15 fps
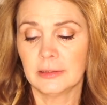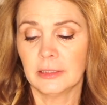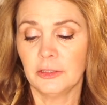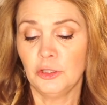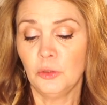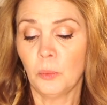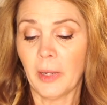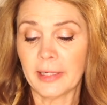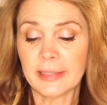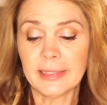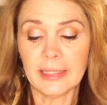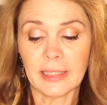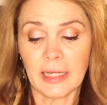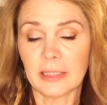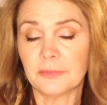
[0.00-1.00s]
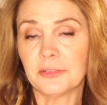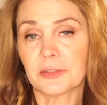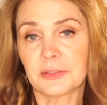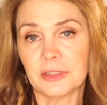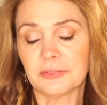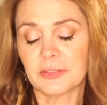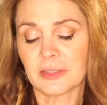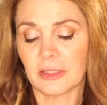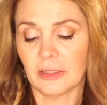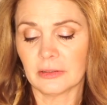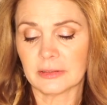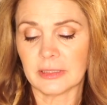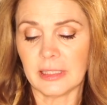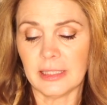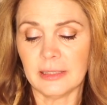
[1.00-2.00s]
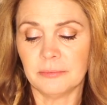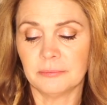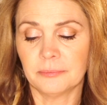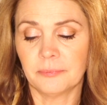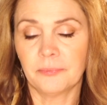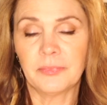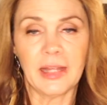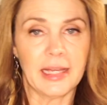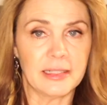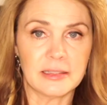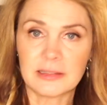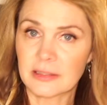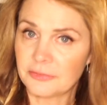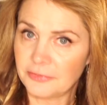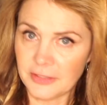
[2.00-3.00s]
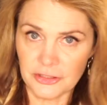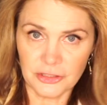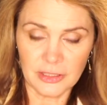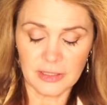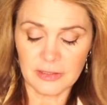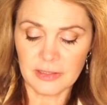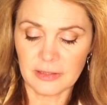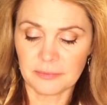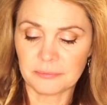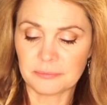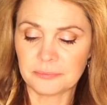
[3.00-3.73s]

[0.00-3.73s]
You want to get out of your difficulty. That is sufficient.